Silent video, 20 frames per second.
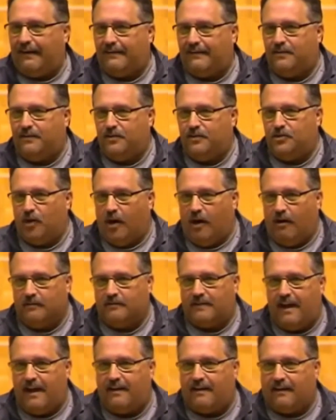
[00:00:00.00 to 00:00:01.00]
Did y'all
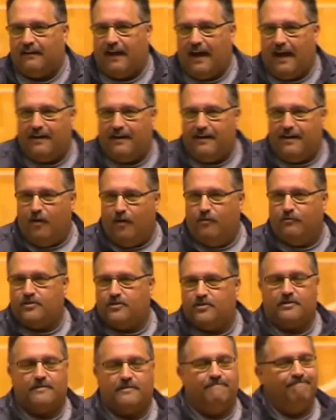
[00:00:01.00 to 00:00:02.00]
take a lot of
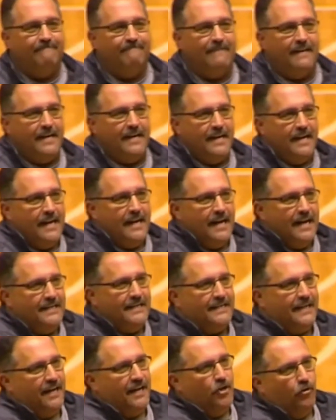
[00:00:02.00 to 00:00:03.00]
notes? He
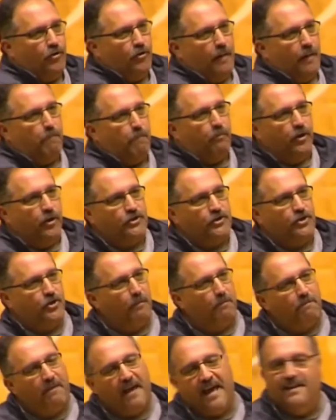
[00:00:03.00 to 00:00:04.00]
said, you can put your
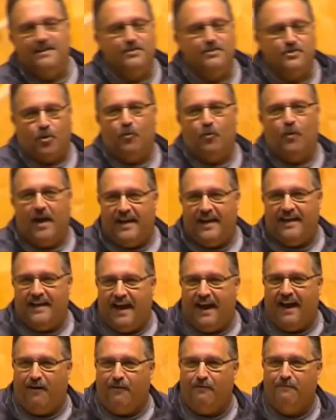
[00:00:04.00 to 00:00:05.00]
pins away
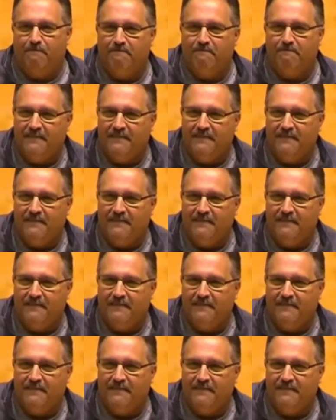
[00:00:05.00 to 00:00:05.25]
now.